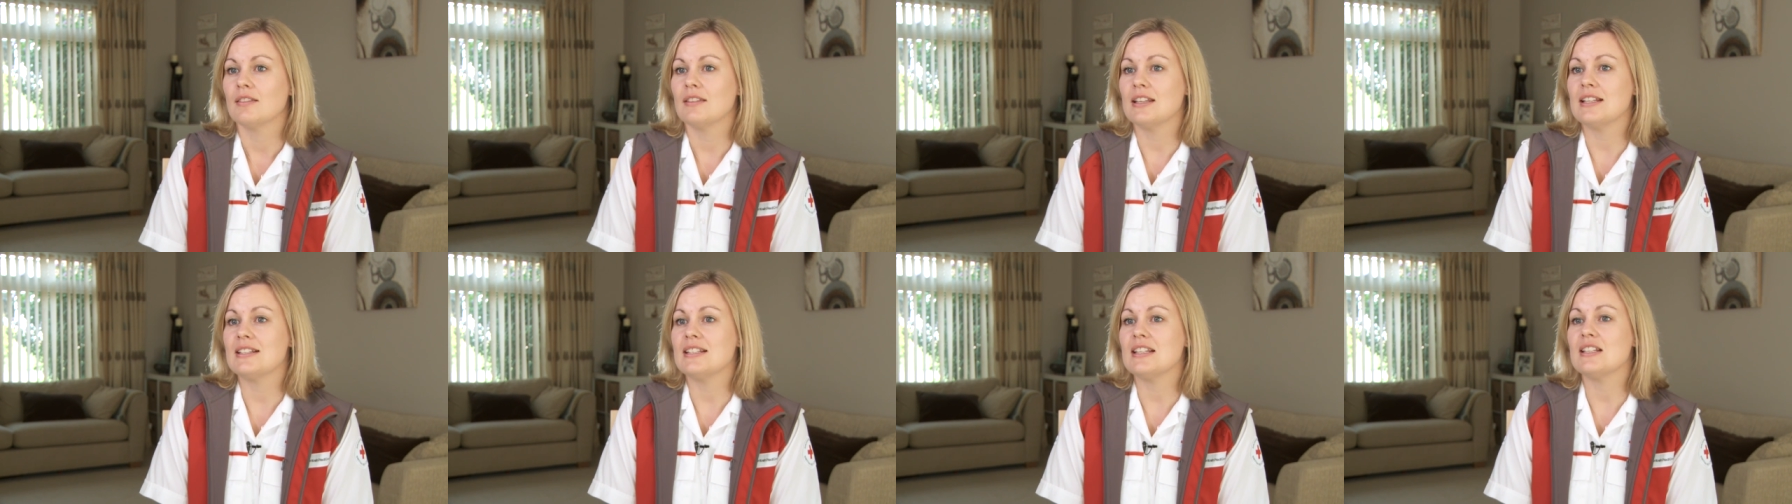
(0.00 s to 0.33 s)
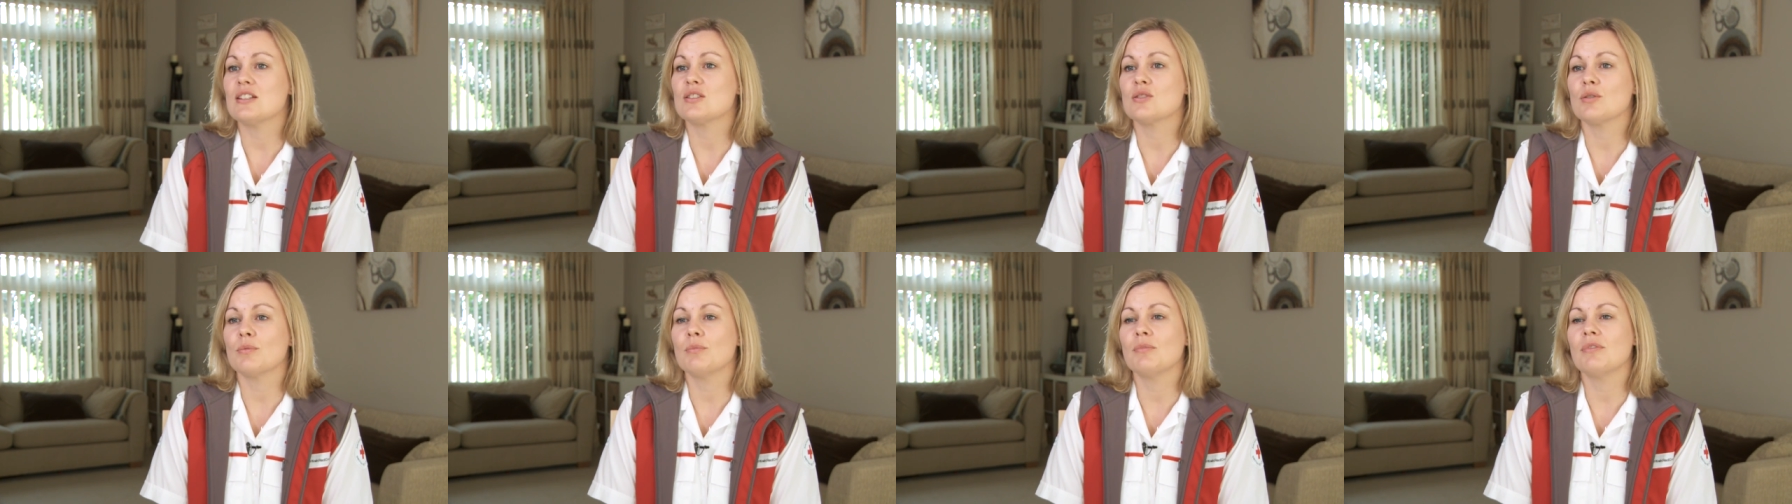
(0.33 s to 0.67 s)
This is
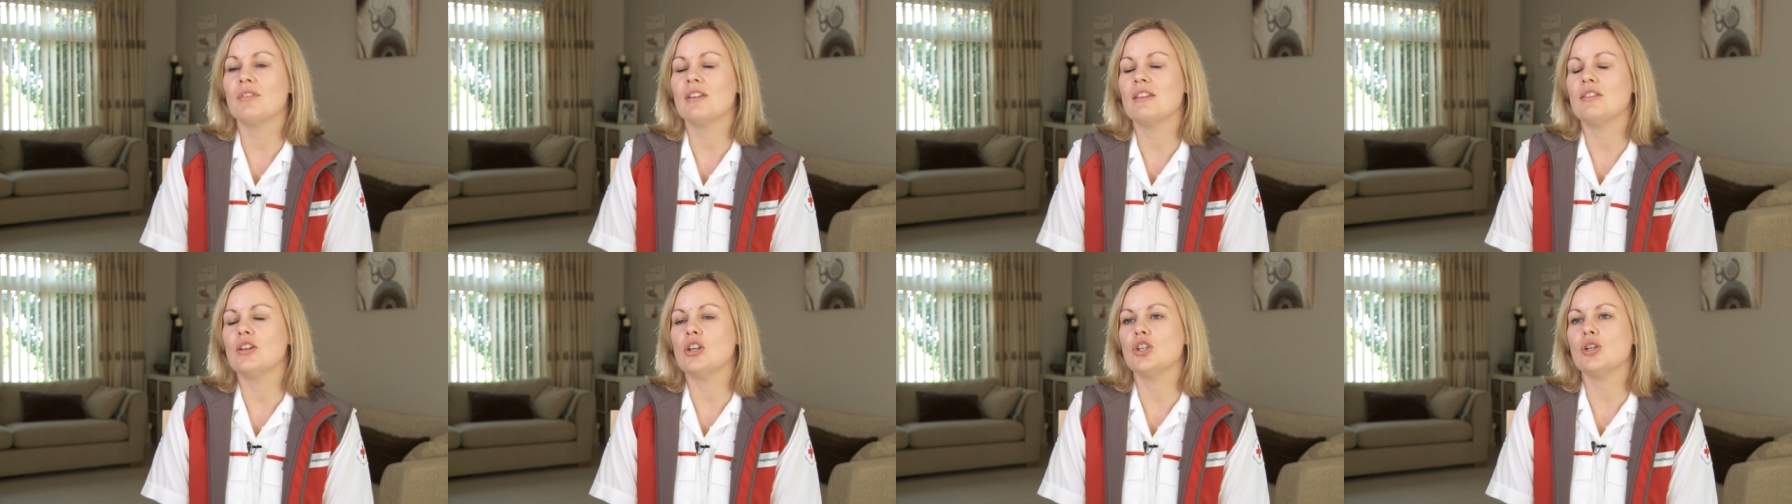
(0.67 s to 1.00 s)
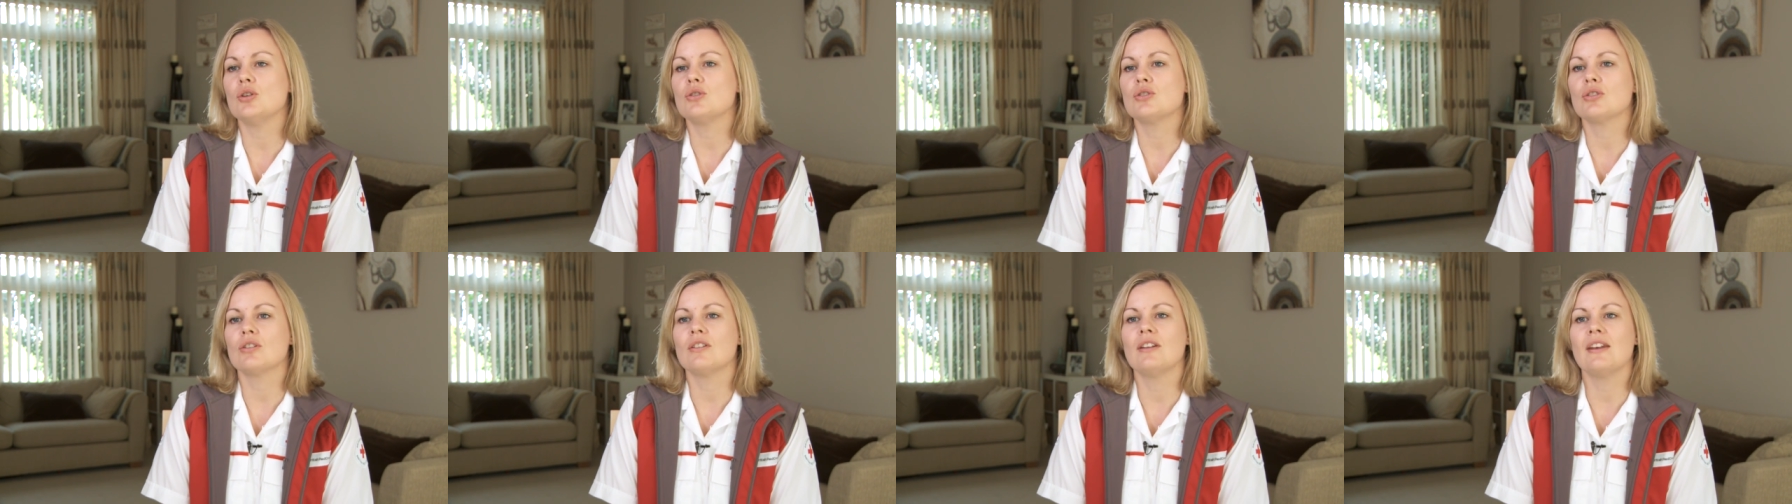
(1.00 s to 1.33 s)
something that you
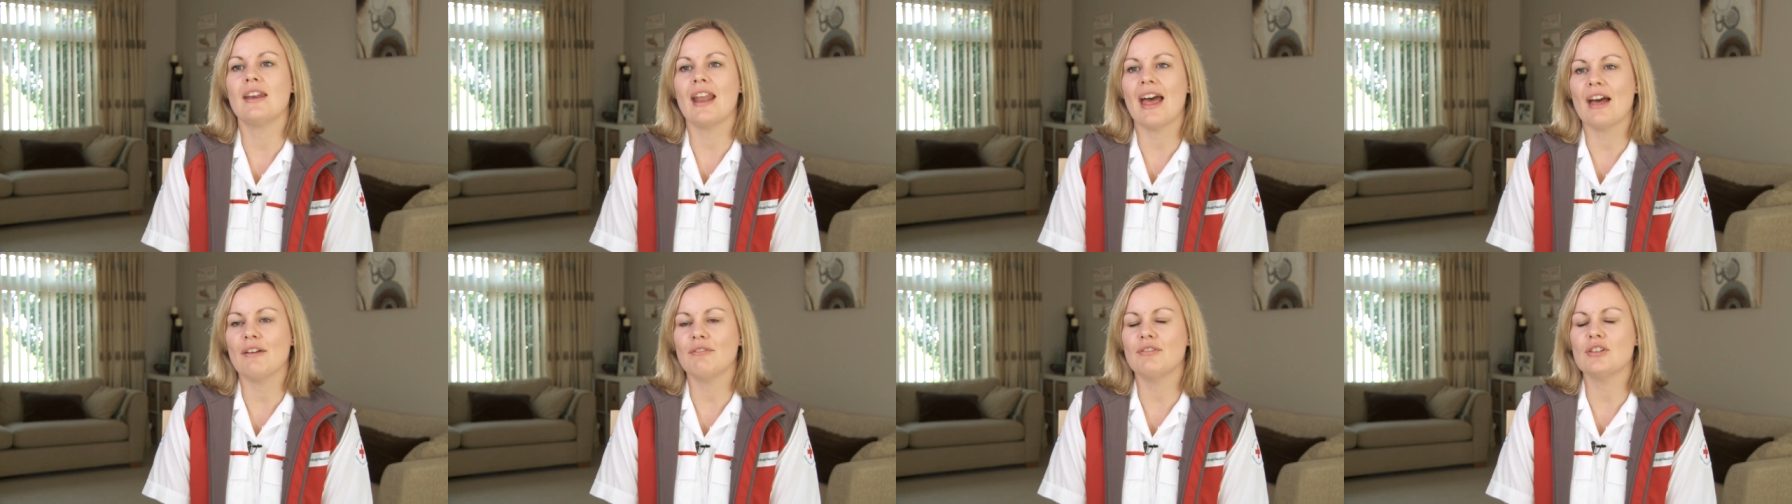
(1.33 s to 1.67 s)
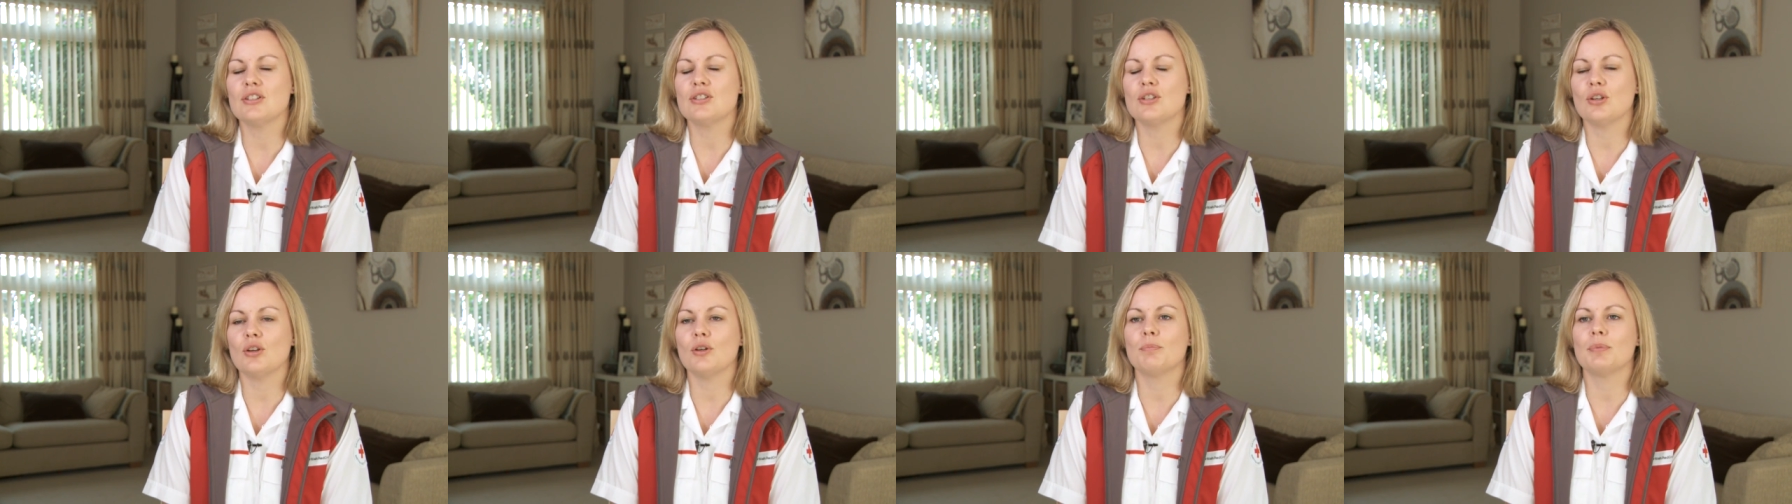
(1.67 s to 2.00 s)
should never
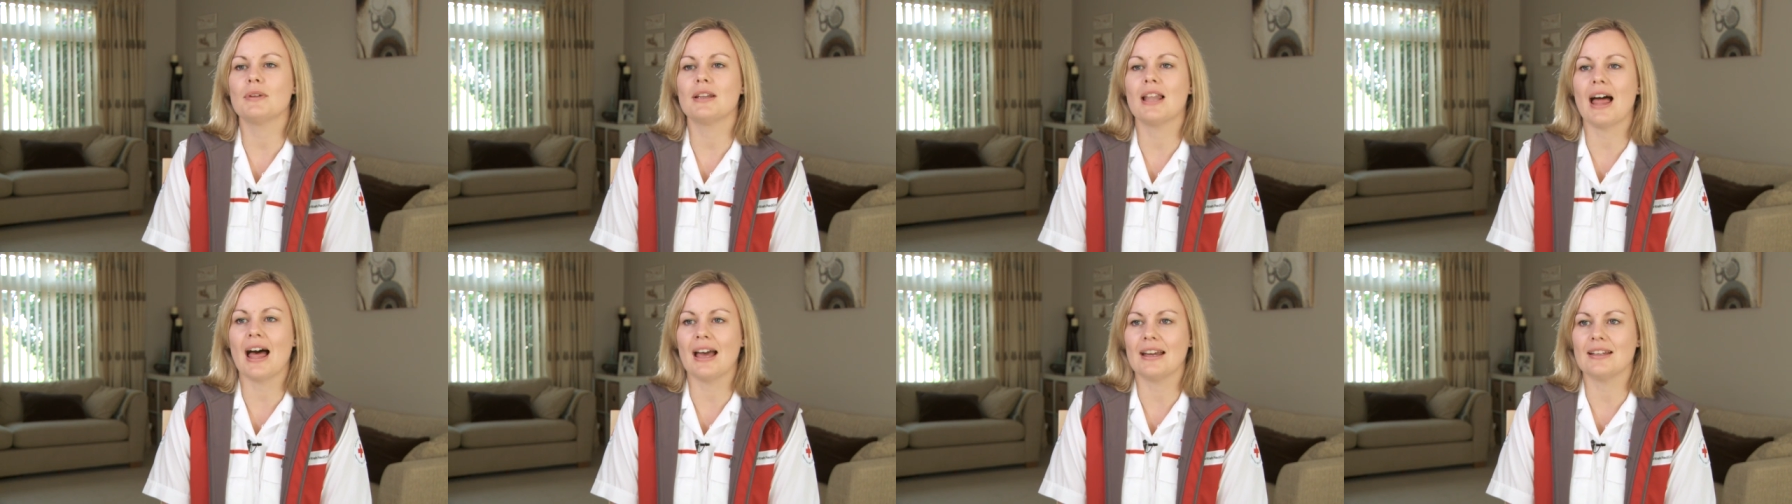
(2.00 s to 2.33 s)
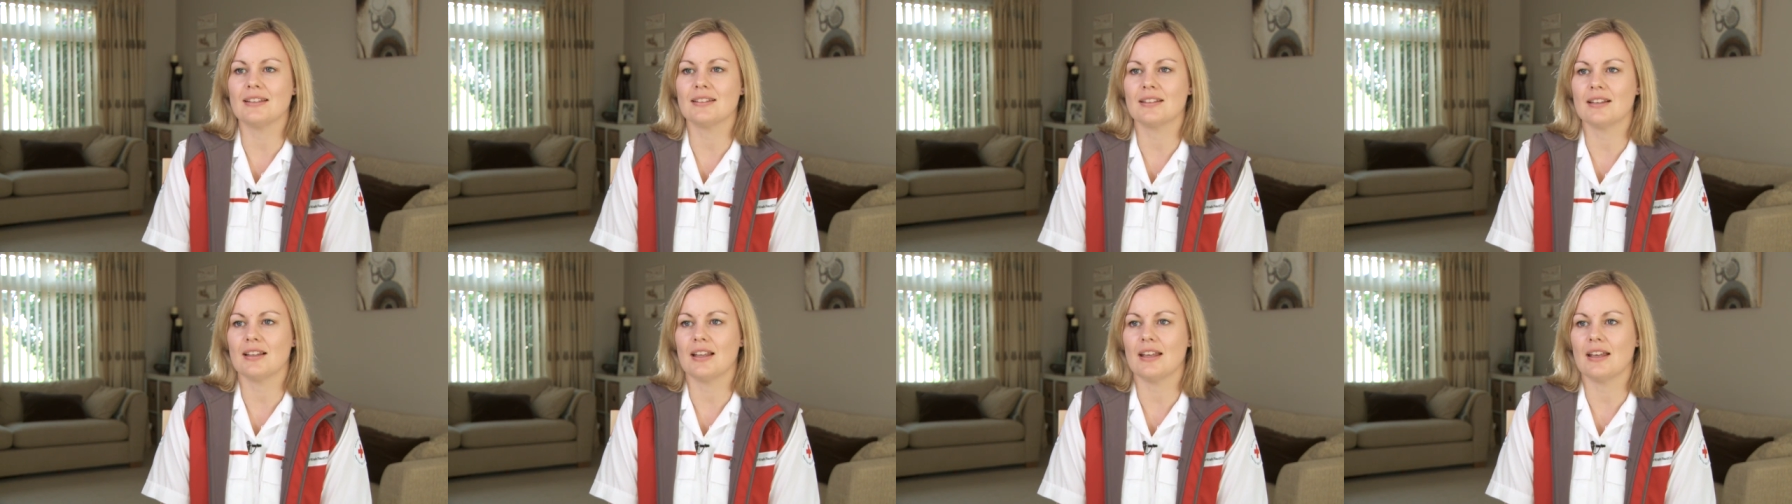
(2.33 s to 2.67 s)
do
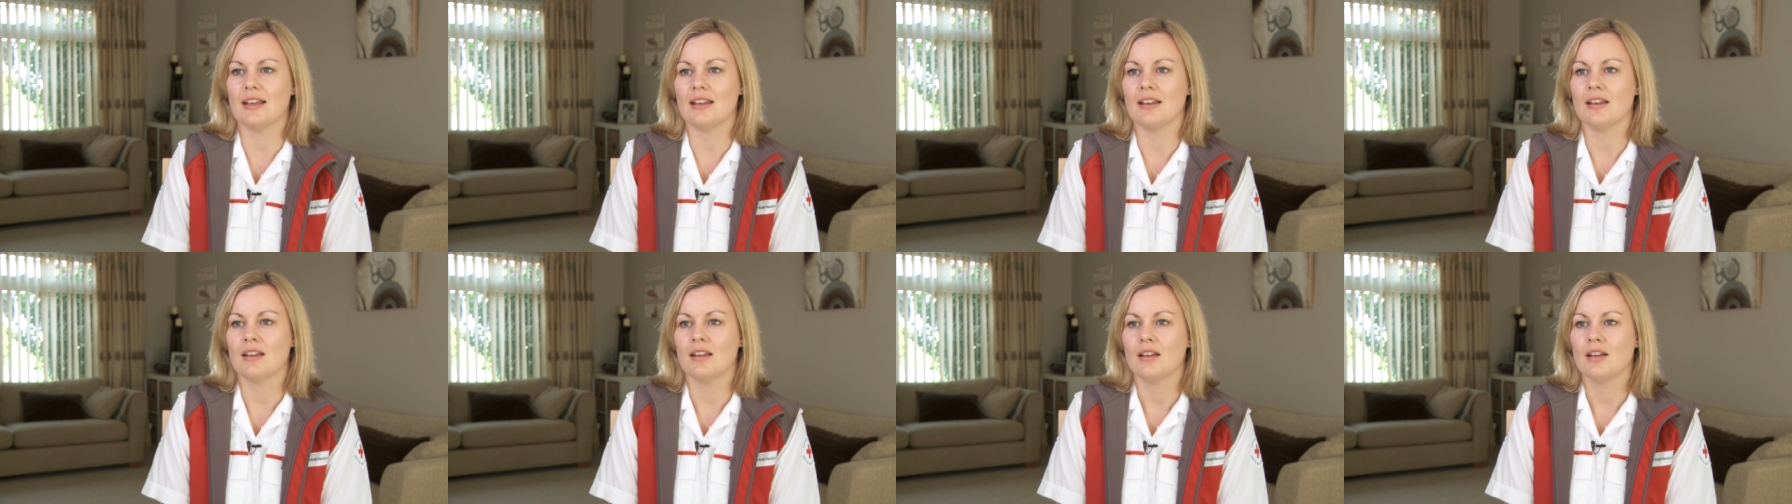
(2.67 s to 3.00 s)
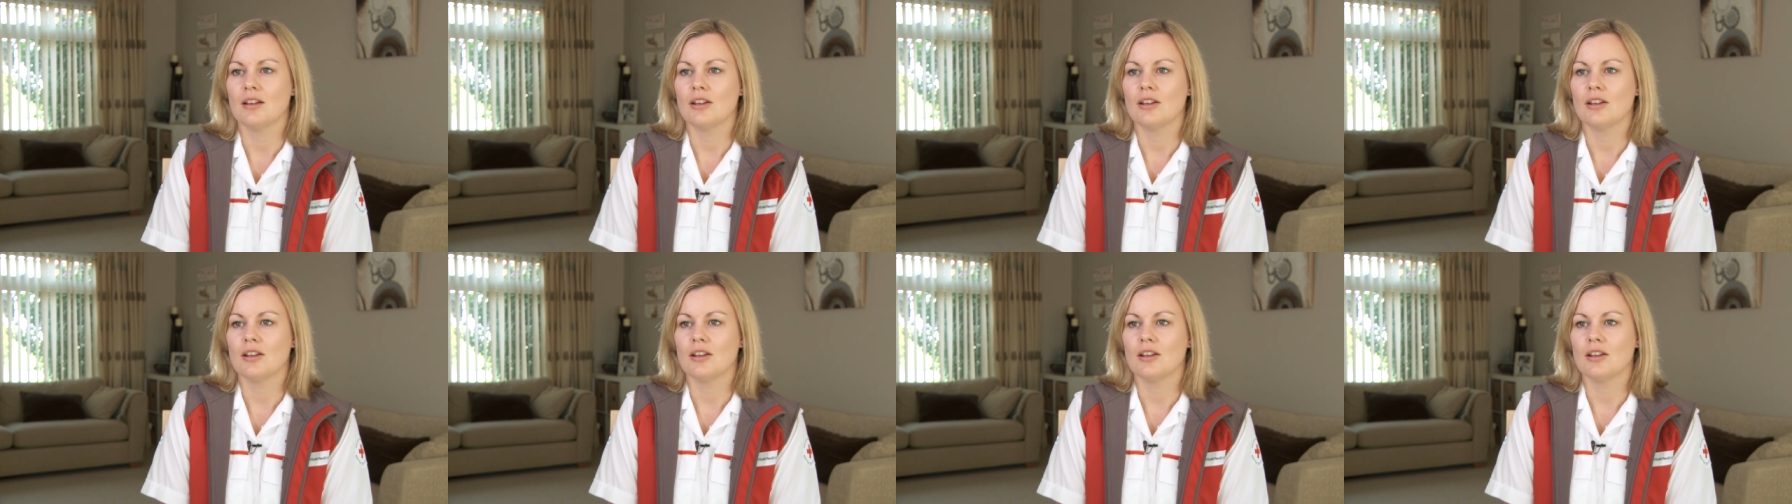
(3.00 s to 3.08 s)
blindly.